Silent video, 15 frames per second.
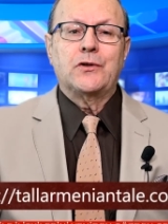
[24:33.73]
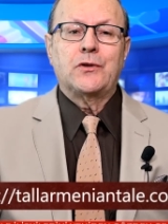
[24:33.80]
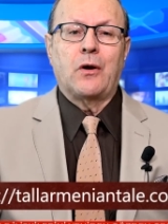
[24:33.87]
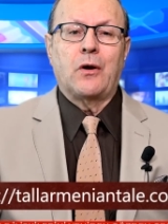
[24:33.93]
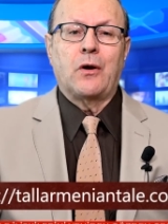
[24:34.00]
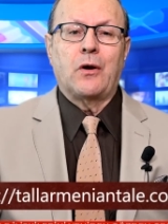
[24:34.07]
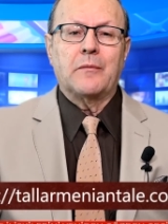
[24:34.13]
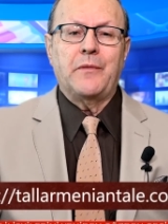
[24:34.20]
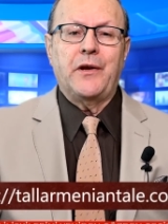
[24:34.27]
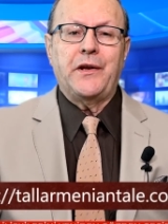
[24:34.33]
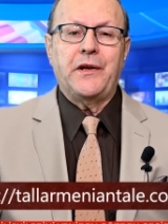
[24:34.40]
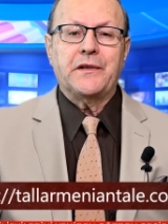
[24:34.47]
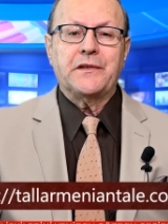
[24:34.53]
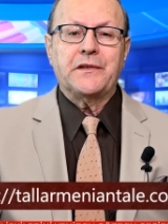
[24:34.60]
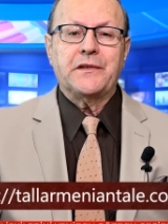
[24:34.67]
tall
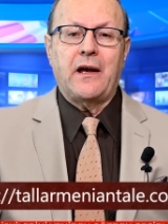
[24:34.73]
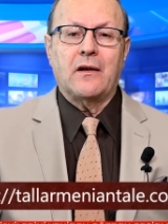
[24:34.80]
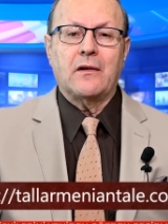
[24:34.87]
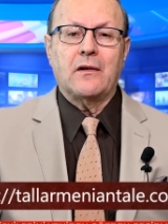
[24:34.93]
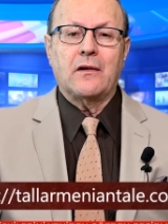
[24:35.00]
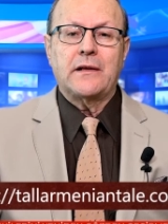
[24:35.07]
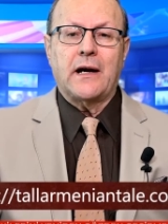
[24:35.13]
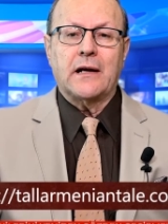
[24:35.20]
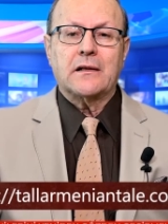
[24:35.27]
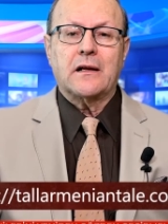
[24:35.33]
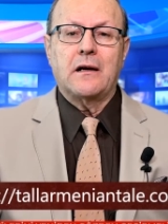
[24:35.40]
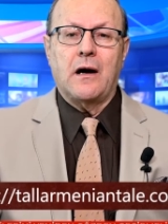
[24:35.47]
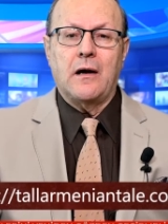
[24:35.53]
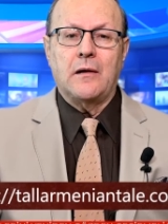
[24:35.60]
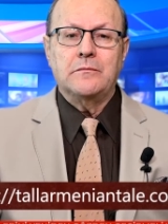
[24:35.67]
armenian tale dot
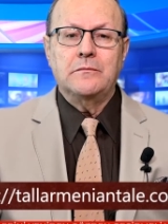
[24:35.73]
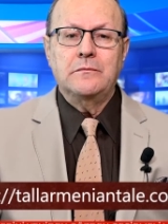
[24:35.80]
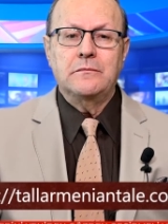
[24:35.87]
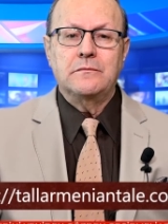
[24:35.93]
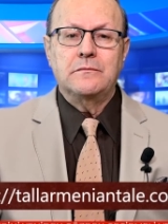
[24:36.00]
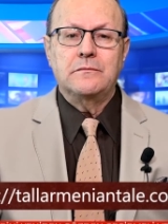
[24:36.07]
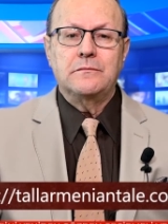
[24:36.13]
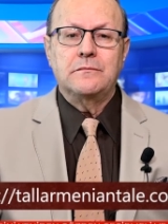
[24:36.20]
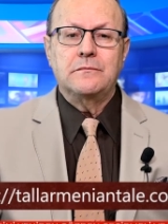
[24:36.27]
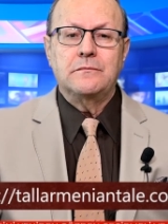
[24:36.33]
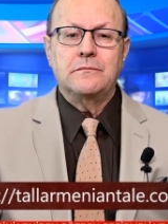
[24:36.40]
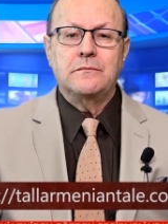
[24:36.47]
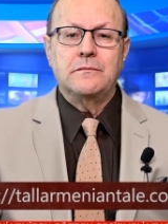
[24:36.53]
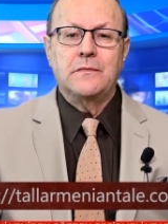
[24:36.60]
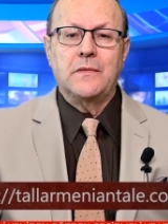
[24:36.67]
com,
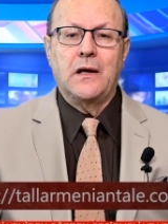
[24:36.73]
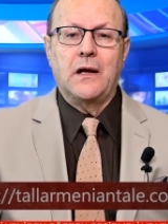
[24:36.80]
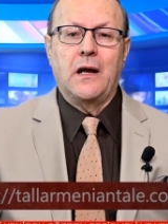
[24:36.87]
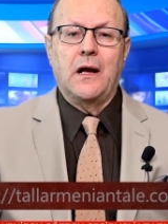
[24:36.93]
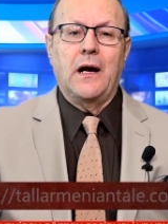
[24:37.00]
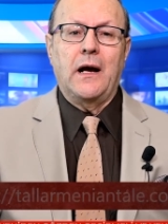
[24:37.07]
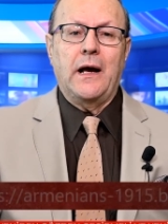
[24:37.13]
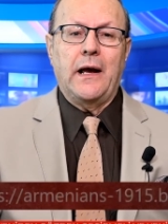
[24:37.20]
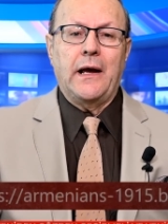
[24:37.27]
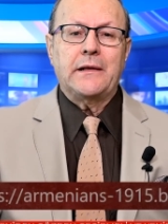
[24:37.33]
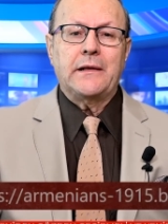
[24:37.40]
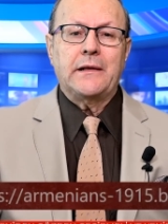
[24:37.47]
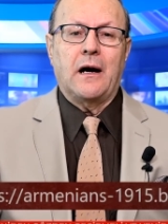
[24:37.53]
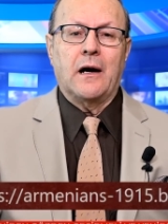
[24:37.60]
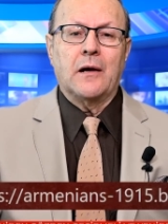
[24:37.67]

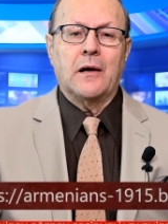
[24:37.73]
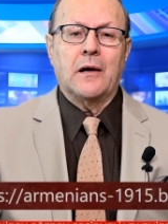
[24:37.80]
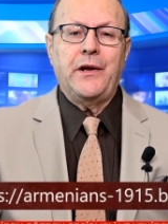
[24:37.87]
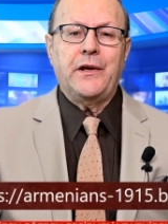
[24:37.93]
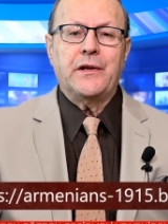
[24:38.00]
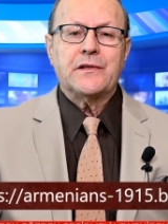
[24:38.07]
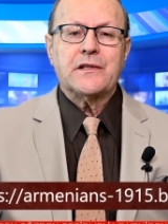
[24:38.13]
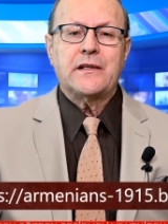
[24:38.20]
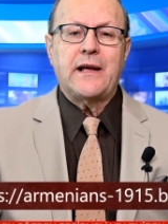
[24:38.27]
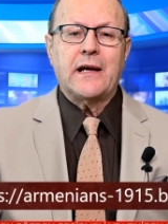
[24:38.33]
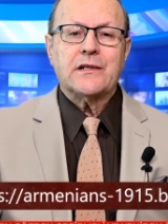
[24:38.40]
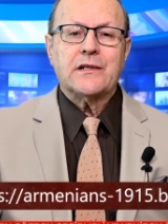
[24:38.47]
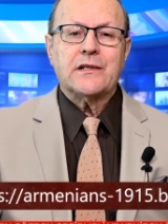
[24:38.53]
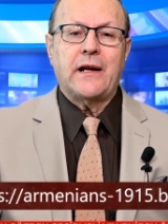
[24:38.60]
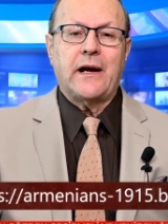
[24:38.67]
and armenians
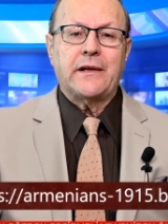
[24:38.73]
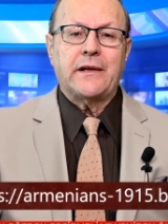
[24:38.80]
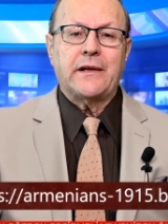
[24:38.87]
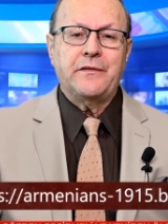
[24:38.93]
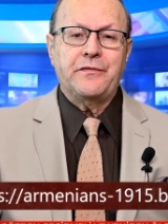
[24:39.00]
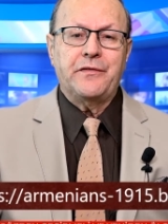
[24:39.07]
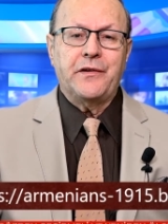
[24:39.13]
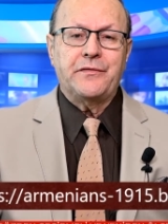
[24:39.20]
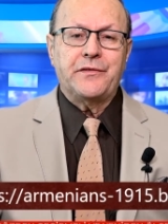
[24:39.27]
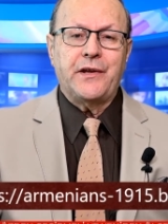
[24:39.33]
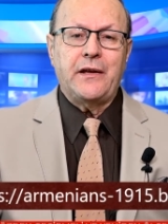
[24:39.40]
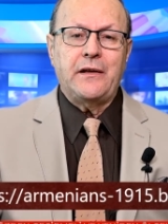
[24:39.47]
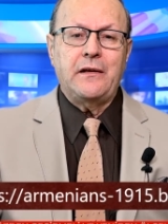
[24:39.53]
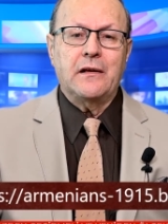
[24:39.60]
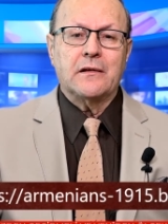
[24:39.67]
dash nineteen
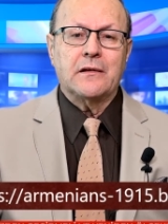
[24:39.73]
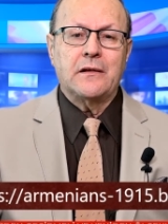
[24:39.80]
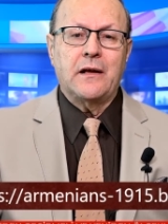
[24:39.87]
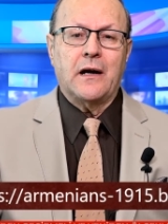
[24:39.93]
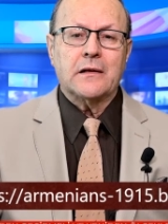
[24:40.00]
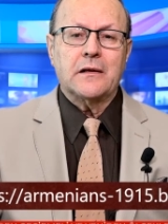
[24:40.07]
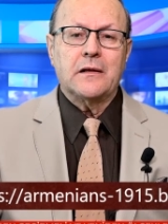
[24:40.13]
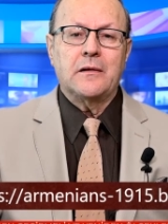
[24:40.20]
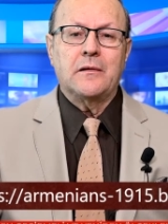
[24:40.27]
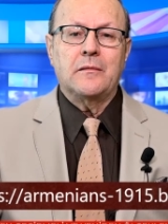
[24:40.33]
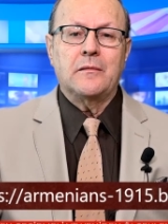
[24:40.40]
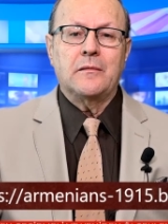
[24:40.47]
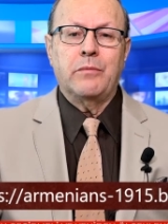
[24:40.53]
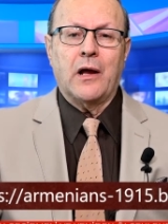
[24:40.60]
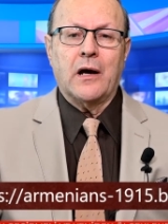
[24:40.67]
fifteen dot
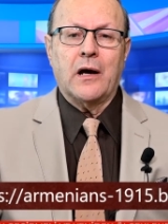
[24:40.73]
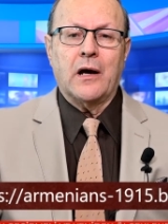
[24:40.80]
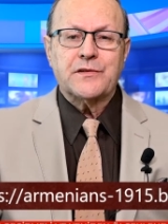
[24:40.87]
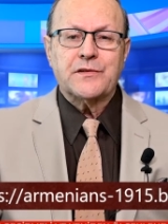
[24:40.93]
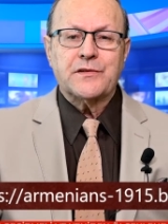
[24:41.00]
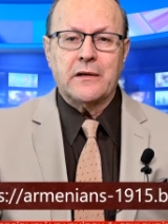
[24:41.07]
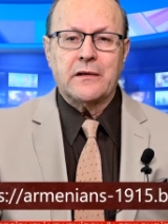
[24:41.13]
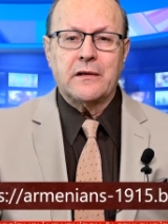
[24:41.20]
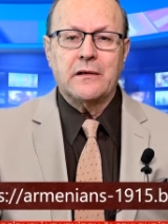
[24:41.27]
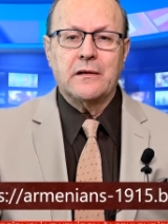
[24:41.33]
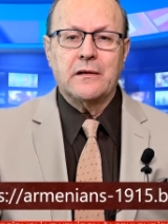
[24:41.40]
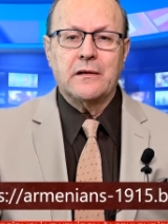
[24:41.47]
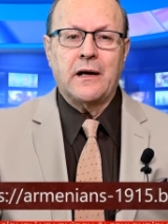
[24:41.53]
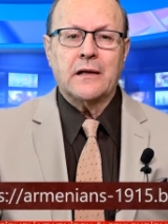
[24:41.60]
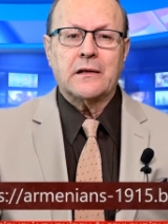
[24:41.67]
blogspot
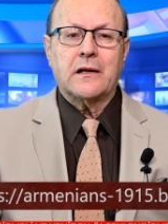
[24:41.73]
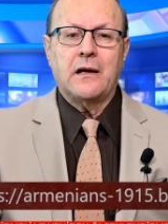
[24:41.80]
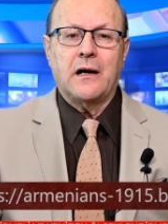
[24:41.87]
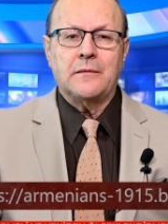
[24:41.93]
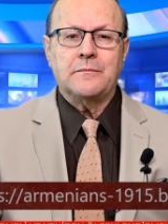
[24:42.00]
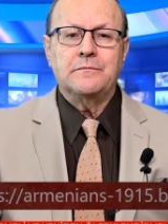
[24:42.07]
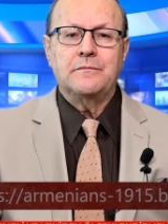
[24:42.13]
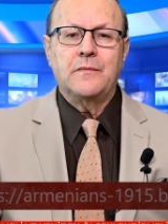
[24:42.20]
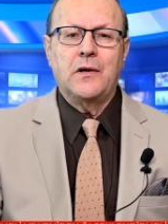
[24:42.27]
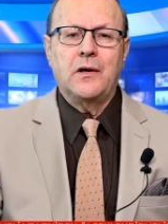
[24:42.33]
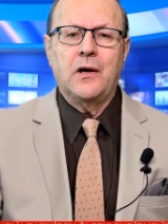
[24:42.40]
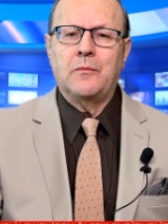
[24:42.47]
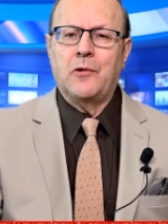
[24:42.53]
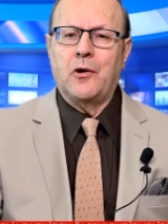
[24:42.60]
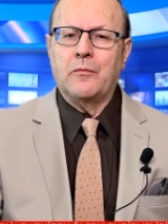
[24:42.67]
dot com,
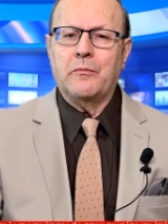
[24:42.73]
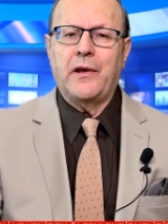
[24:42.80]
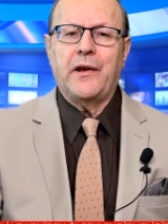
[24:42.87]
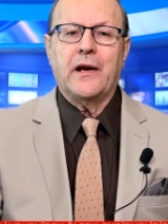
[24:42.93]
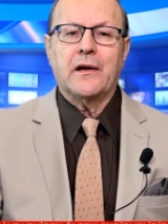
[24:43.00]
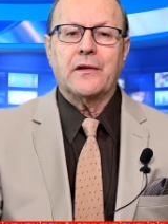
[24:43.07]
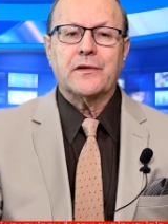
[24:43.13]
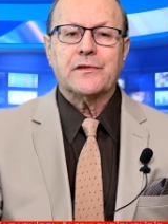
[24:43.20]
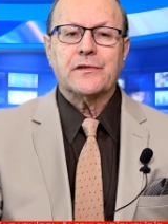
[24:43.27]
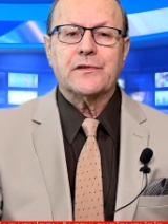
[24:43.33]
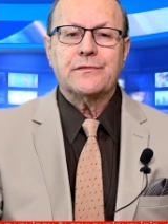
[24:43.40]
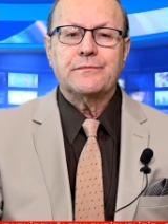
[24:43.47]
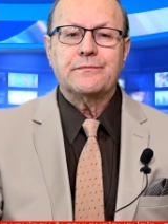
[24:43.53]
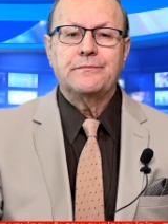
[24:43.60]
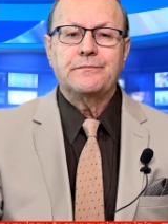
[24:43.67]
among many others.